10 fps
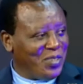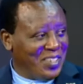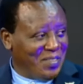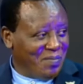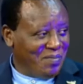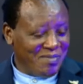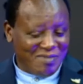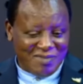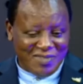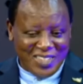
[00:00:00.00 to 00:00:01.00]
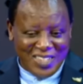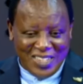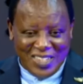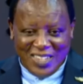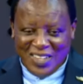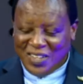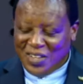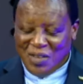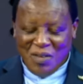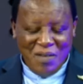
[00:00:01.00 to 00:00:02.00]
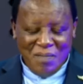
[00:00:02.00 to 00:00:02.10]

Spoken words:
You know what, Archbishop? I am so glad